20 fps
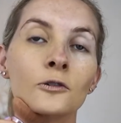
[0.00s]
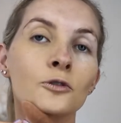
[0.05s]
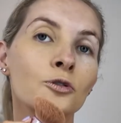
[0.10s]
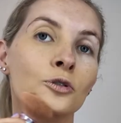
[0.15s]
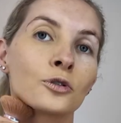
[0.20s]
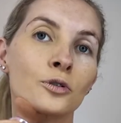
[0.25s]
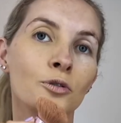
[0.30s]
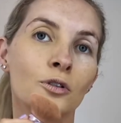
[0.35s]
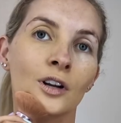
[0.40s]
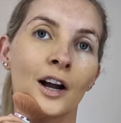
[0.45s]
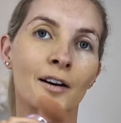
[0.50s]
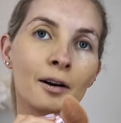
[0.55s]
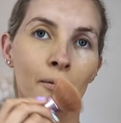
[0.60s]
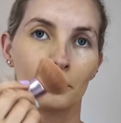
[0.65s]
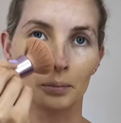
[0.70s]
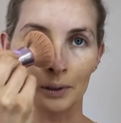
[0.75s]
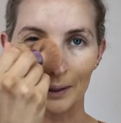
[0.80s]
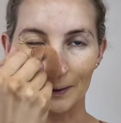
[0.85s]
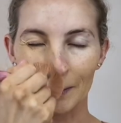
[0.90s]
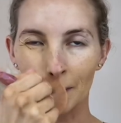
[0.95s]
to kind of
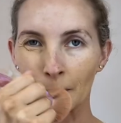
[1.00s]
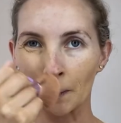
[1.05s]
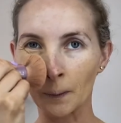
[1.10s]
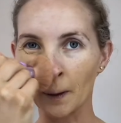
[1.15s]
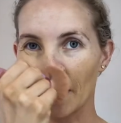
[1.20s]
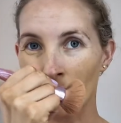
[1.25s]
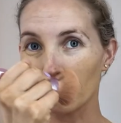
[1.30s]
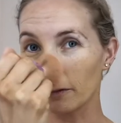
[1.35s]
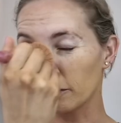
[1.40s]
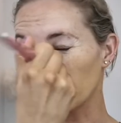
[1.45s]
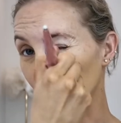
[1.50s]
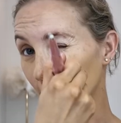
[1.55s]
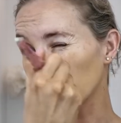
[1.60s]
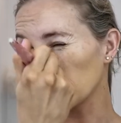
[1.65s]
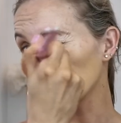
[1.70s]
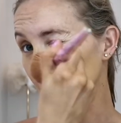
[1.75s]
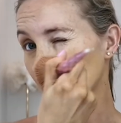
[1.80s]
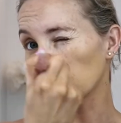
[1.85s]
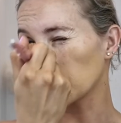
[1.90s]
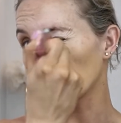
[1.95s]
blend it all out
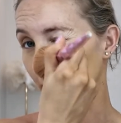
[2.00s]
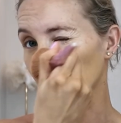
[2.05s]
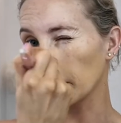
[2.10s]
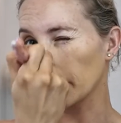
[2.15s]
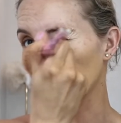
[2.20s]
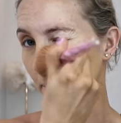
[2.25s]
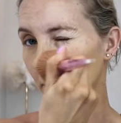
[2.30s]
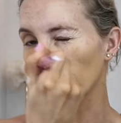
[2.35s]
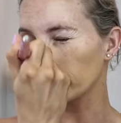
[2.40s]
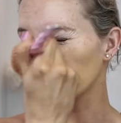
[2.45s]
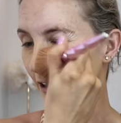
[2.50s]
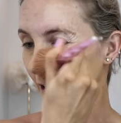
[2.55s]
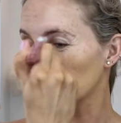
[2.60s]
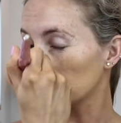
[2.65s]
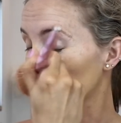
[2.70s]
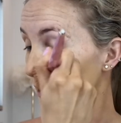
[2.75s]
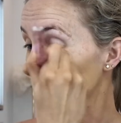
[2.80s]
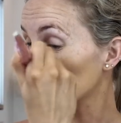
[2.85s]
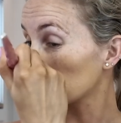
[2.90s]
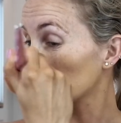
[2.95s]
first and buff it
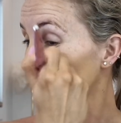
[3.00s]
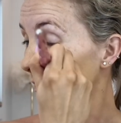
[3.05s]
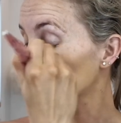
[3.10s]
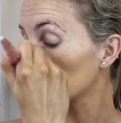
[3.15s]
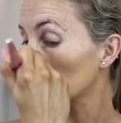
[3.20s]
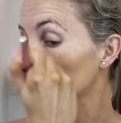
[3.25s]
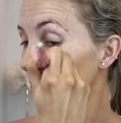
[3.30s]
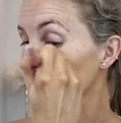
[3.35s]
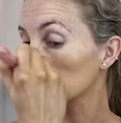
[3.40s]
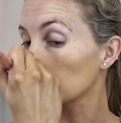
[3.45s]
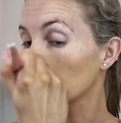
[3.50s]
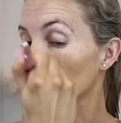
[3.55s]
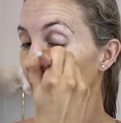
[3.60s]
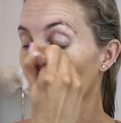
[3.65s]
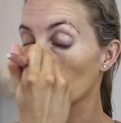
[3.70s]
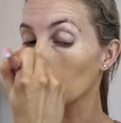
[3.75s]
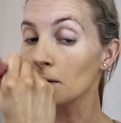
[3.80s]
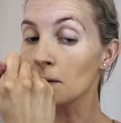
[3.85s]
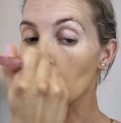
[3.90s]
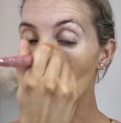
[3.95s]
into the skin as much as I
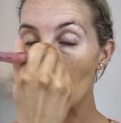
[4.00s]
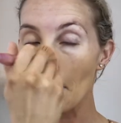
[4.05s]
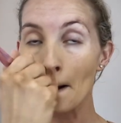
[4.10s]
can.